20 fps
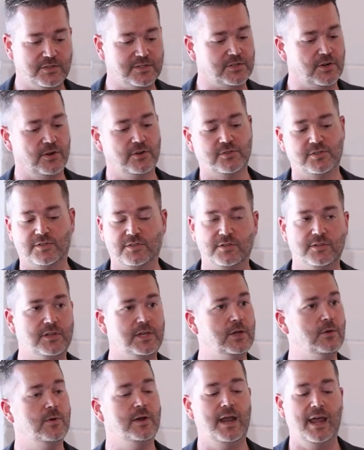Search,
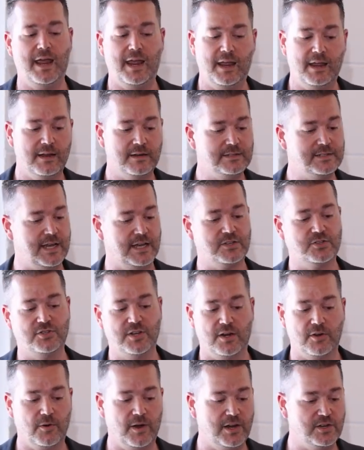Q&A, text
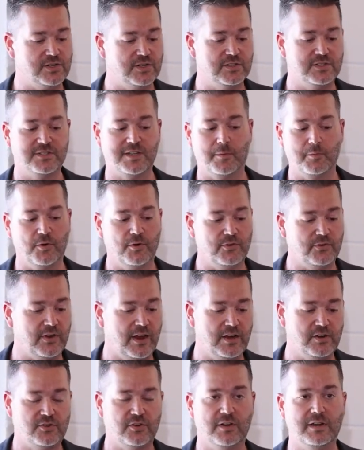generation,
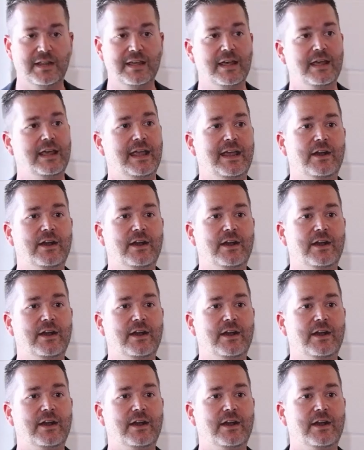summarization,